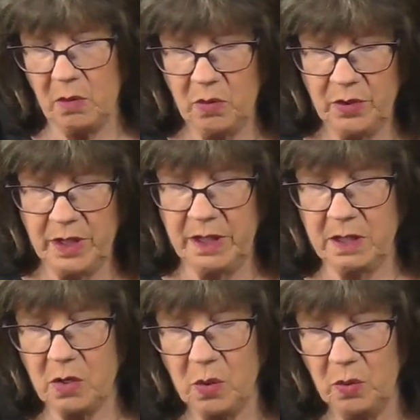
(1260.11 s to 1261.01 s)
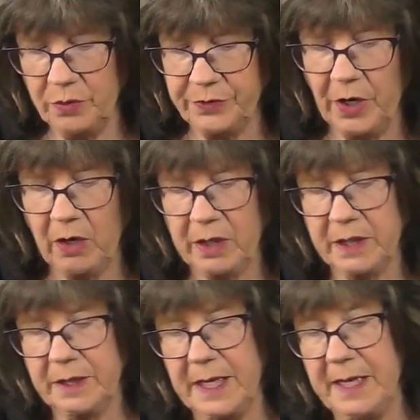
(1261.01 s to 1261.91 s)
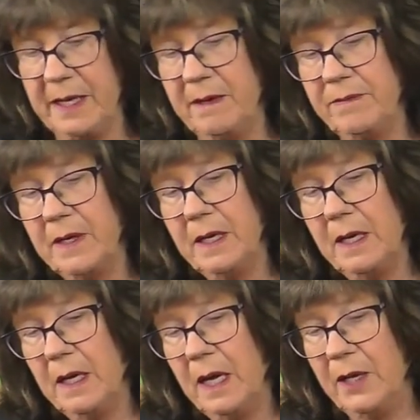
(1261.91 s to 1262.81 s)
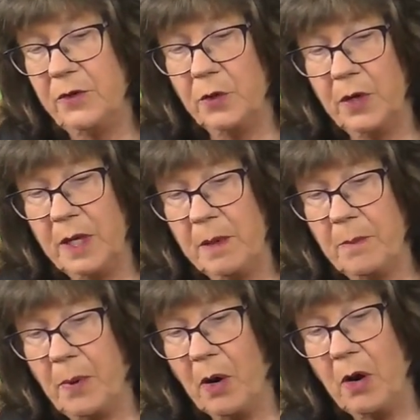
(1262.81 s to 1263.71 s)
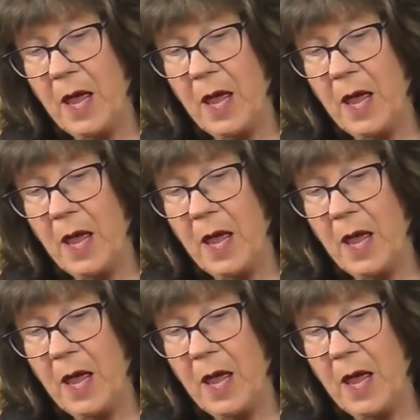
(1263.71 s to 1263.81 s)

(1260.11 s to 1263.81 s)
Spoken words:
only a cold, dark cave and dirty barn